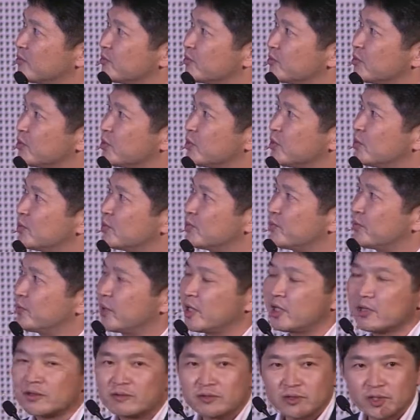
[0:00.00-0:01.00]
from
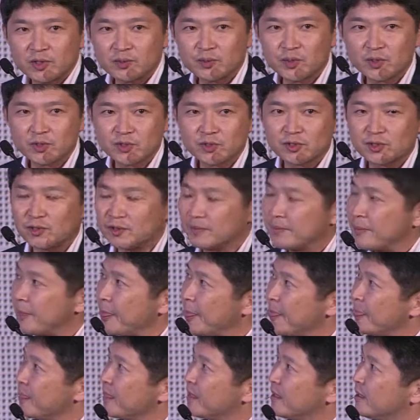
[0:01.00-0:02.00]
PEG liposome
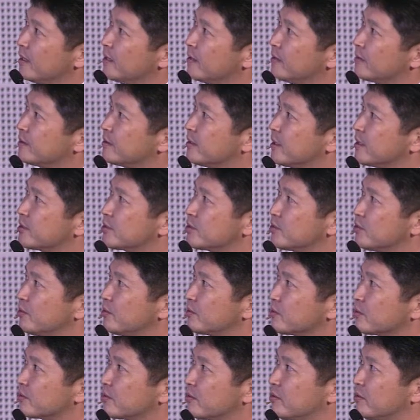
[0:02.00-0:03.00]
does
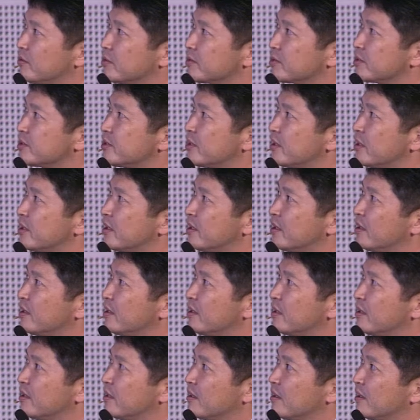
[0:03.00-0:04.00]
not cause the
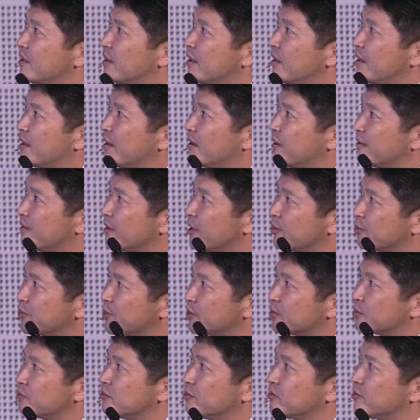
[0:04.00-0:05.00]

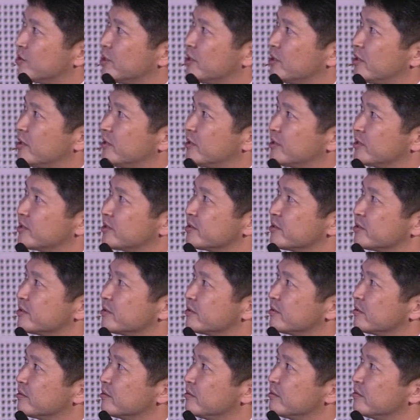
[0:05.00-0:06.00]
rapid clearance
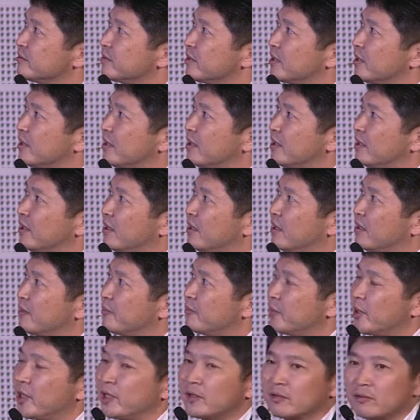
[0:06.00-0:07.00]
to the
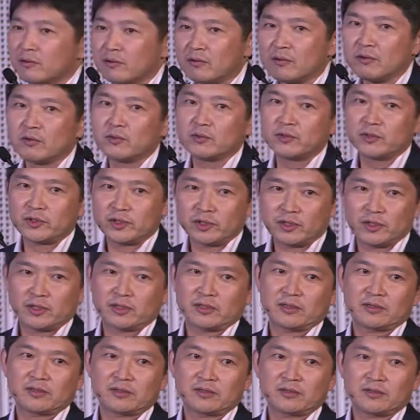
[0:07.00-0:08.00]
PEGOVA.
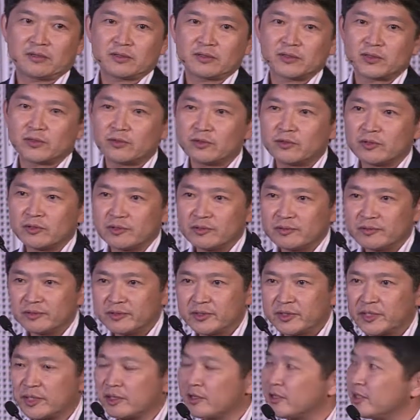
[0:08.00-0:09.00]
So
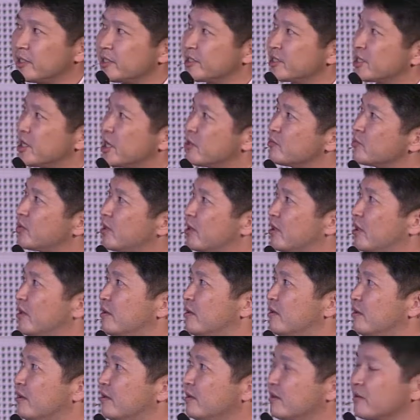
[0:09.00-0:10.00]
there are somehow
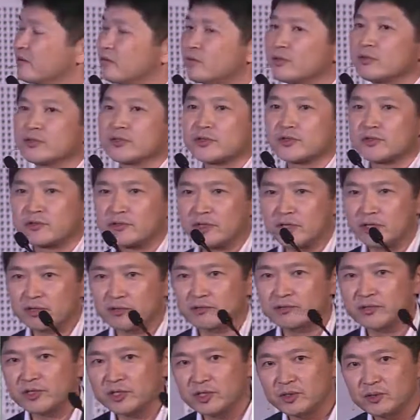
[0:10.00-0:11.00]

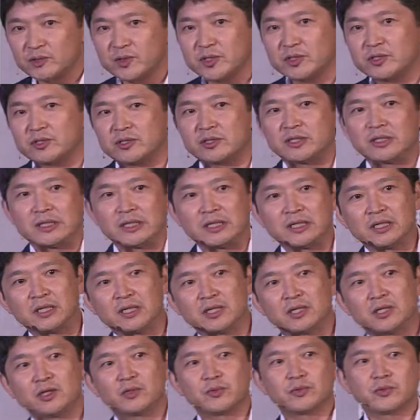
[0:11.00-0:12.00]
cross-reactivity
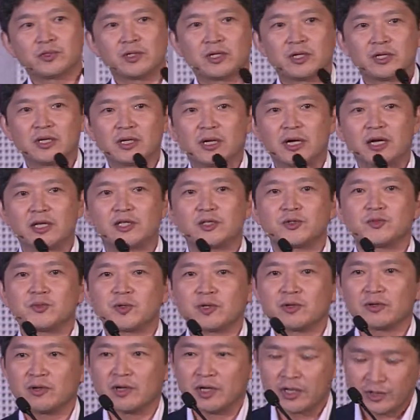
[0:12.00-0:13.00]
of the
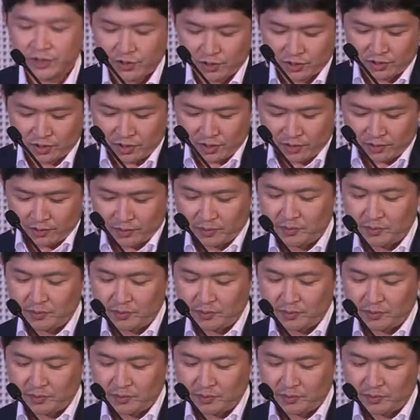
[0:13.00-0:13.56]
anti-PEG IgM.